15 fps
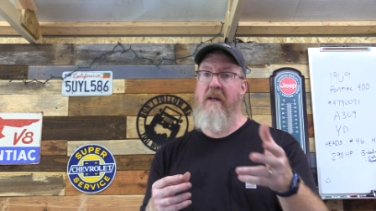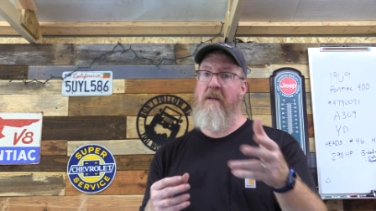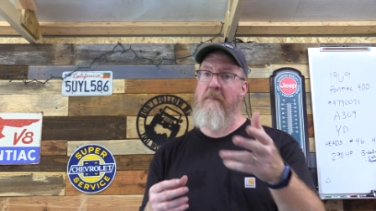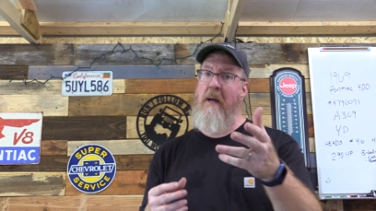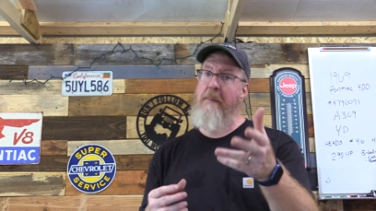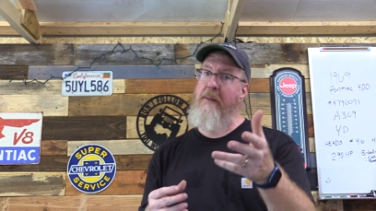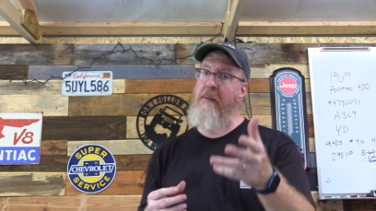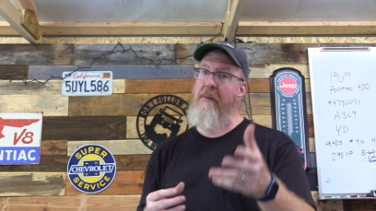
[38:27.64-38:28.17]
You
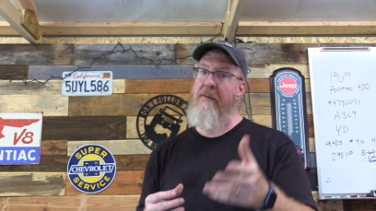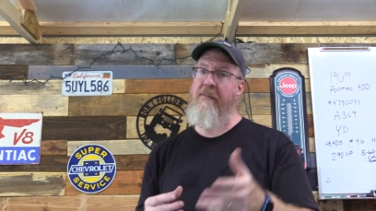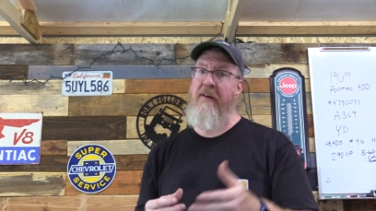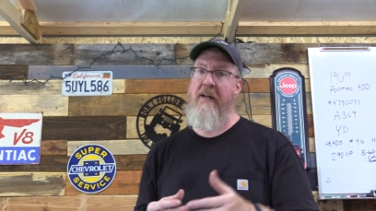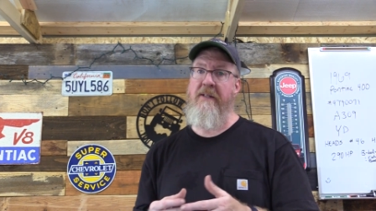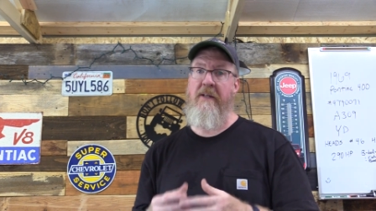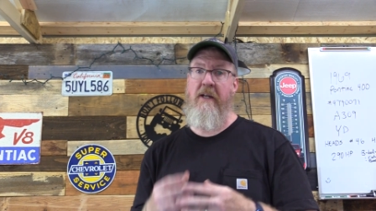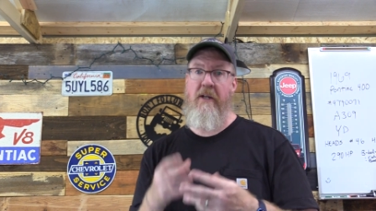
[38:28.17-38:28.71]
might be able to
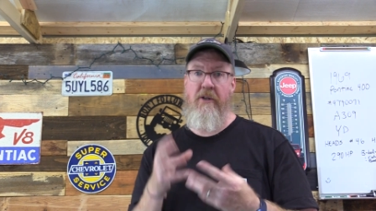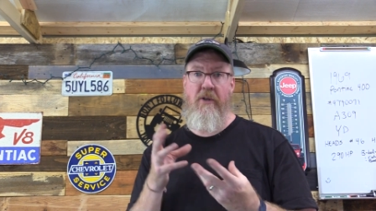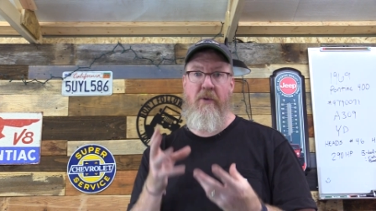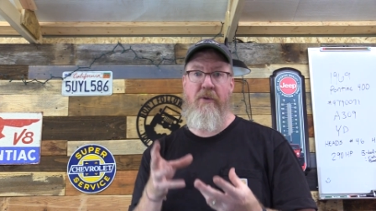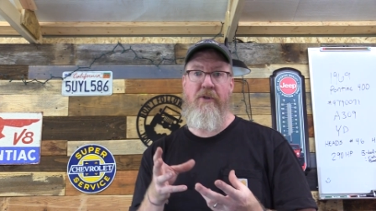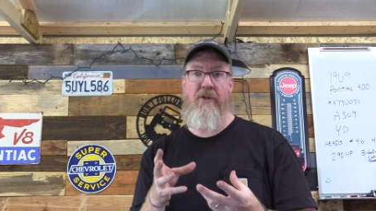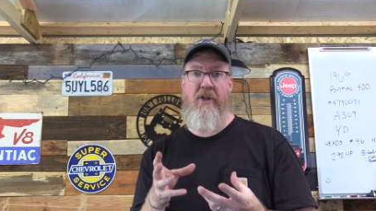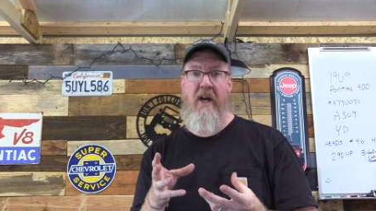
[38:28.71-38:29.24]
find a
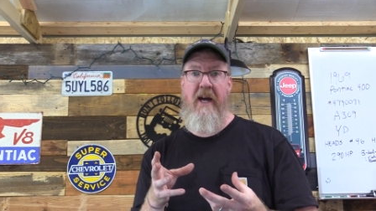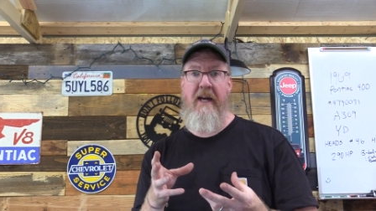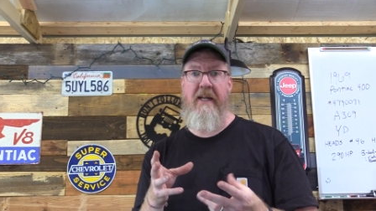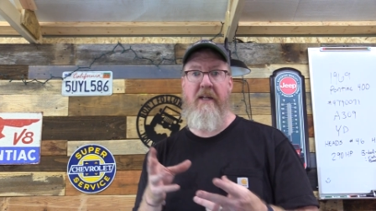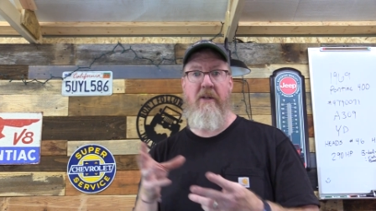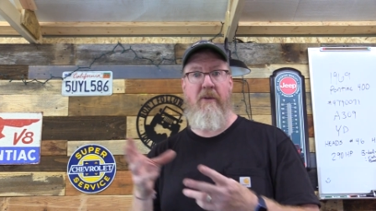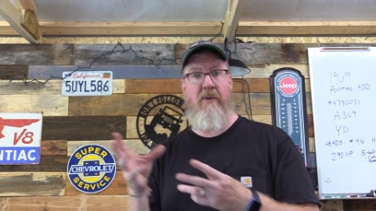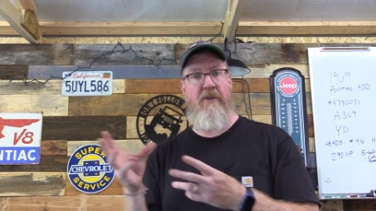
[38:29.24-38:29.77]
used
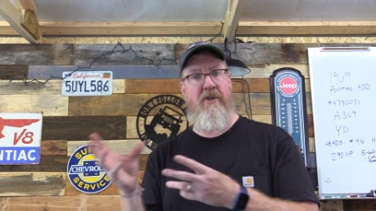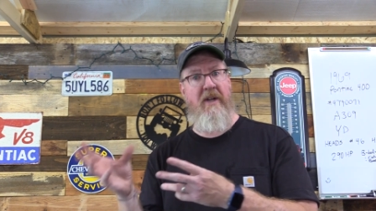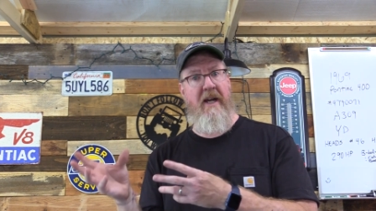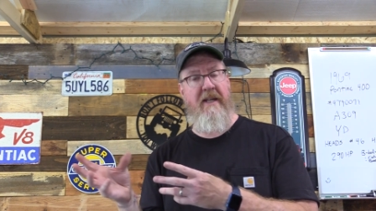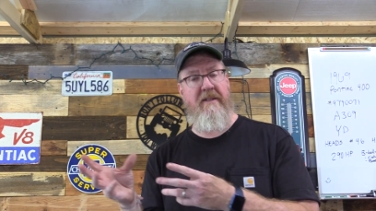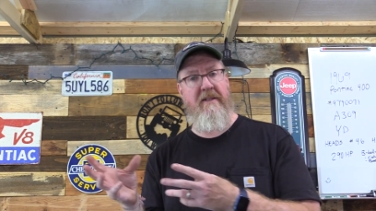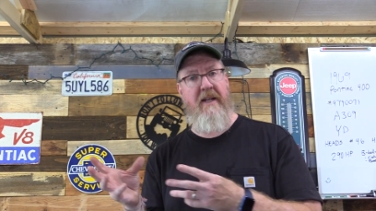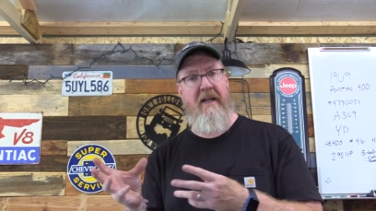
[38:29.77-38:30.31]
jack, used
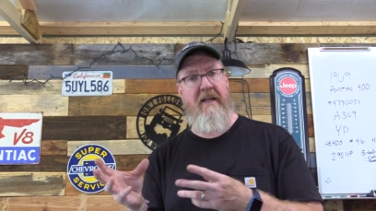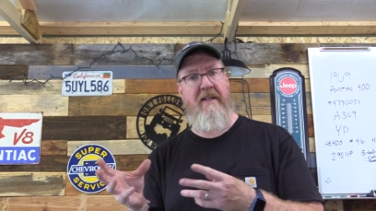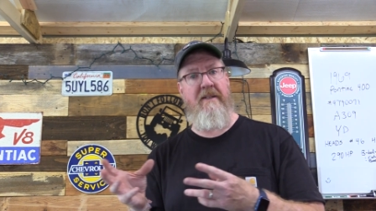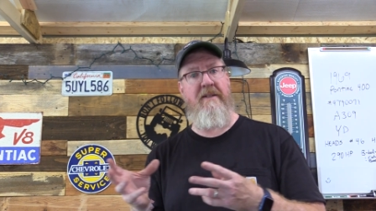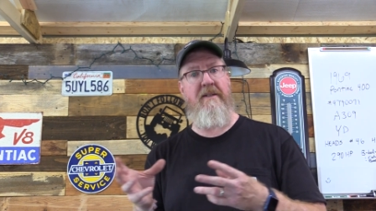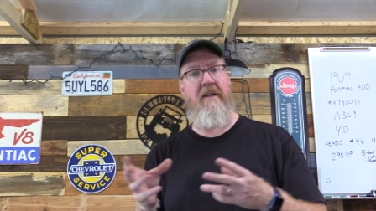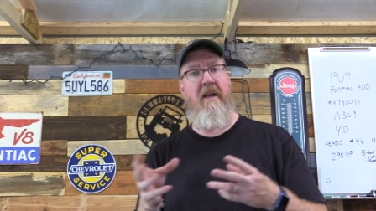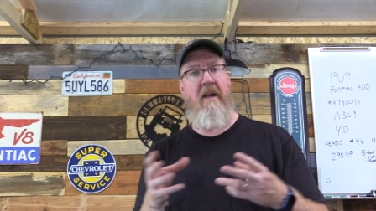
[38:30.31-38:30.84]
jack
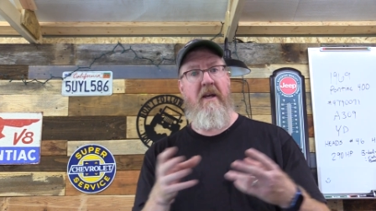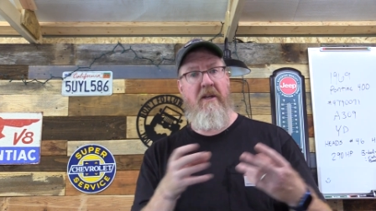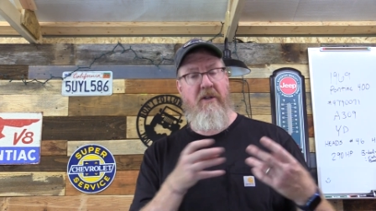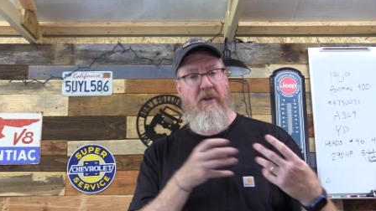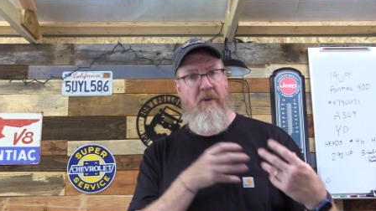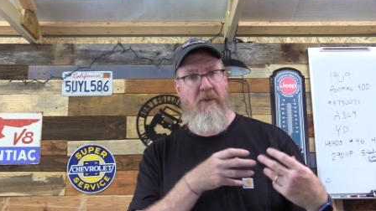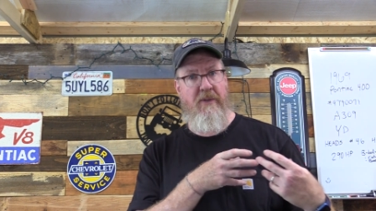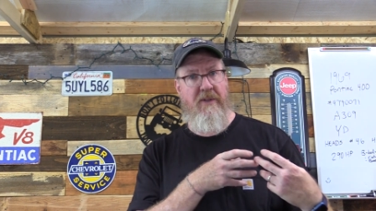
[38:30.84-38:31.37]
stands,
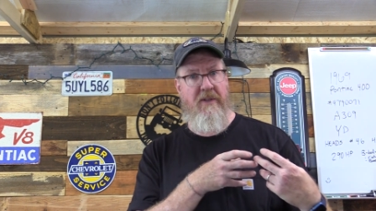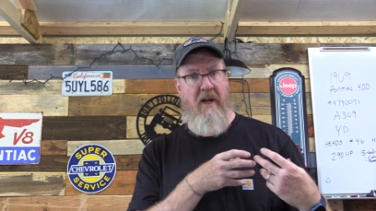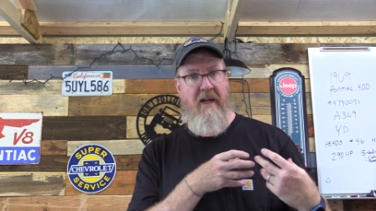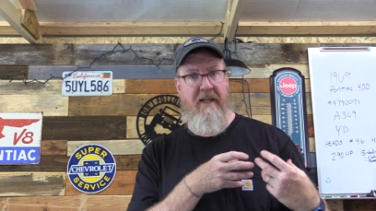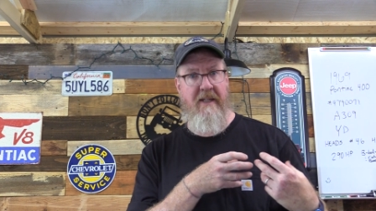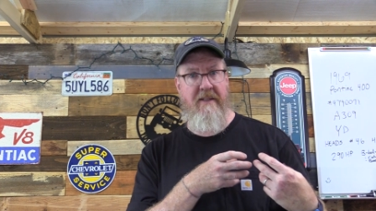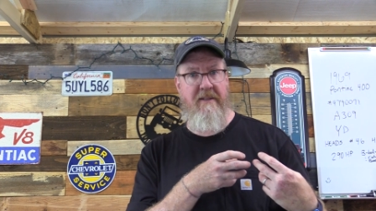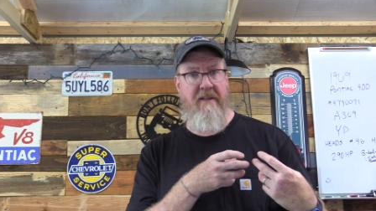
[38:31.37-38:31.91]
used
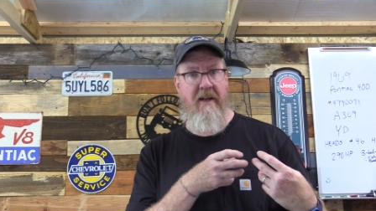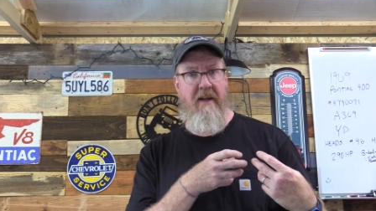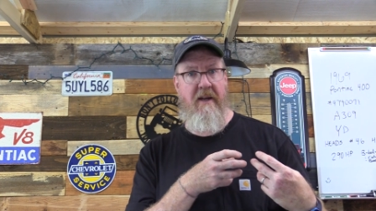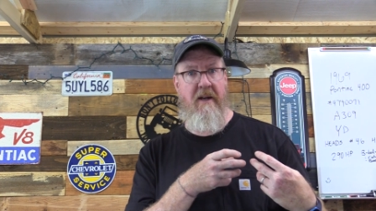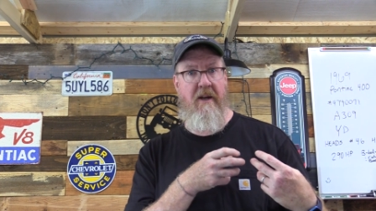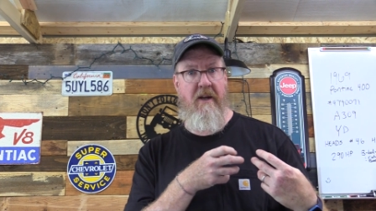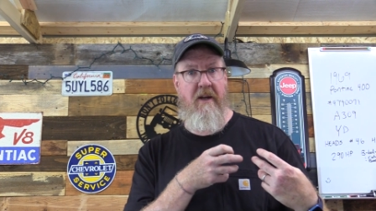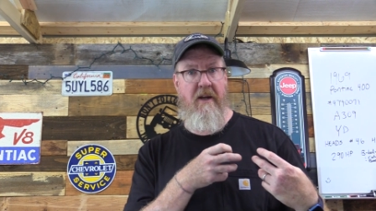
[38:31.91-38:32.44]
socket
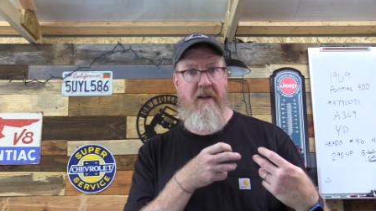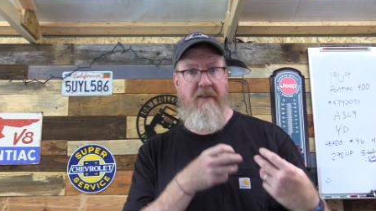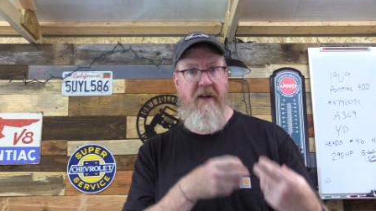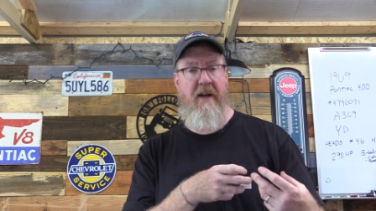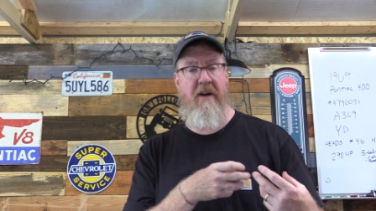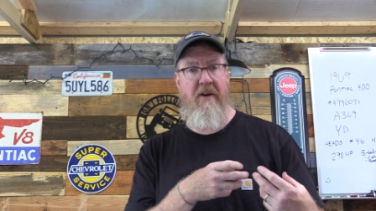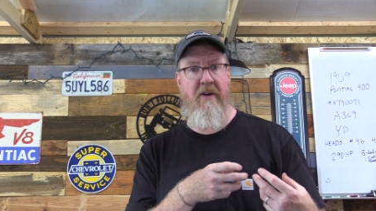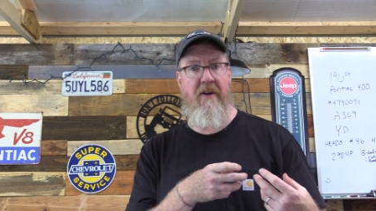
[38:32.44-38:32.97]
set
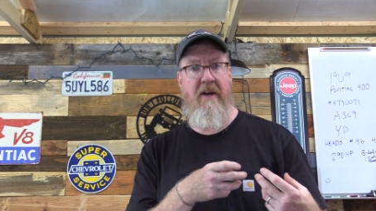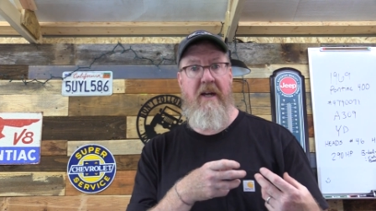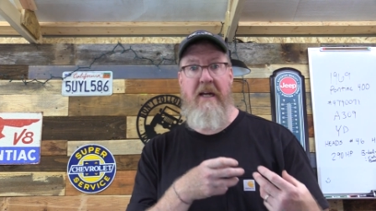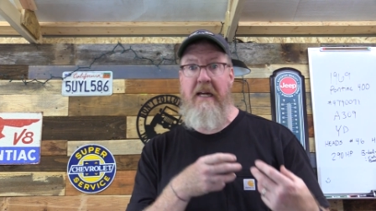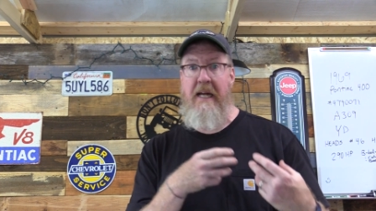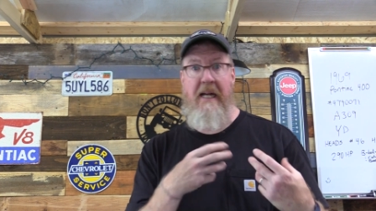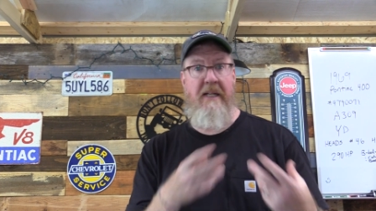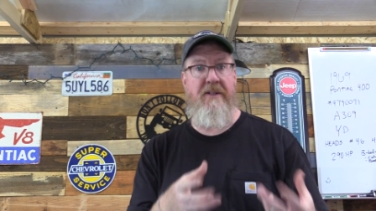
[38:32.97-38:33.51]
there
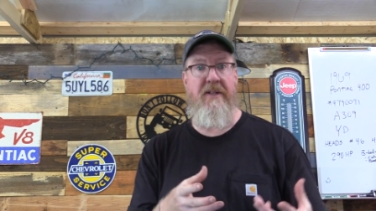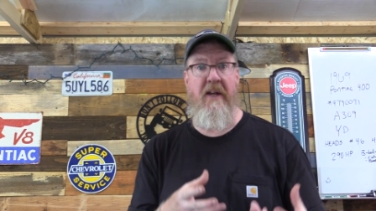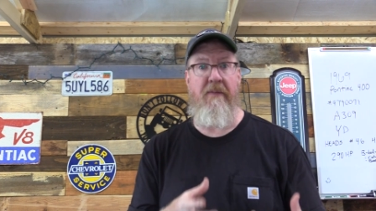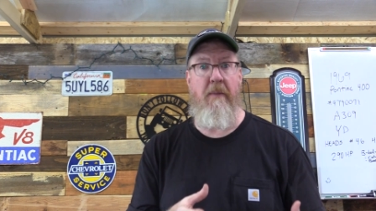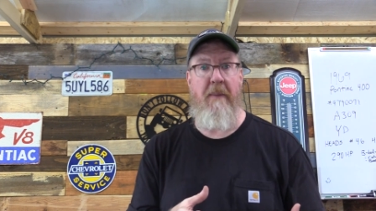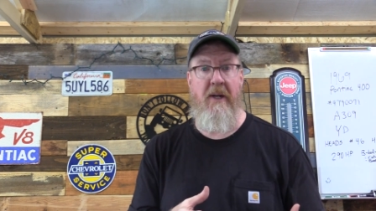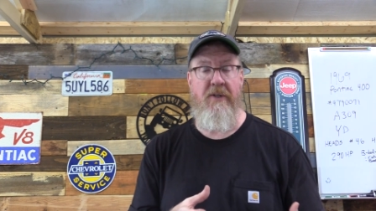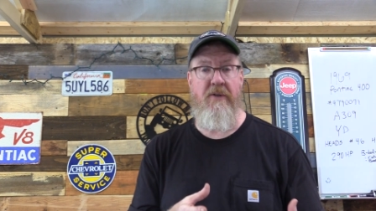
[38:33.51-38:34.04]
and save
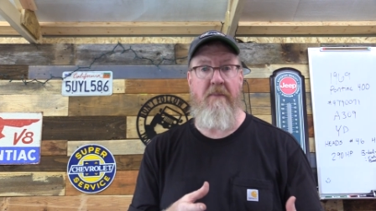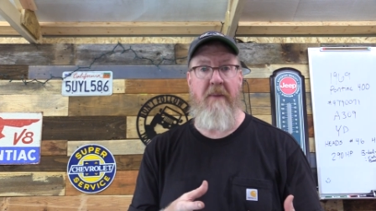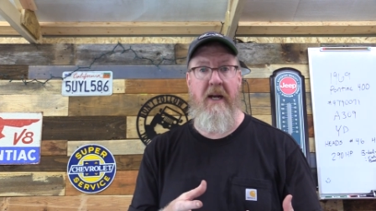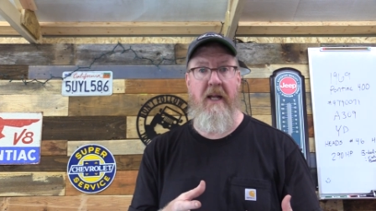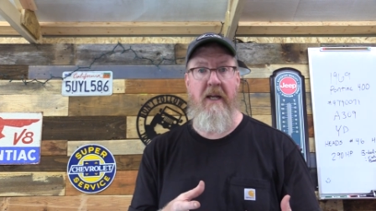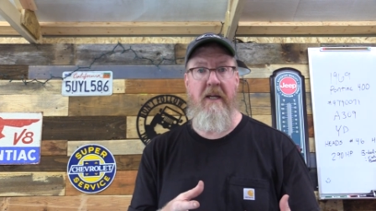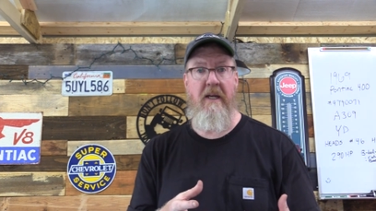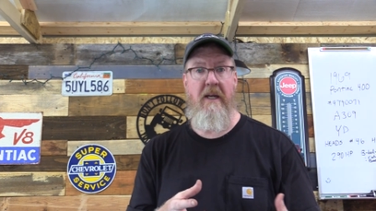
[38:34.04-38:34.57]
a bunch of money.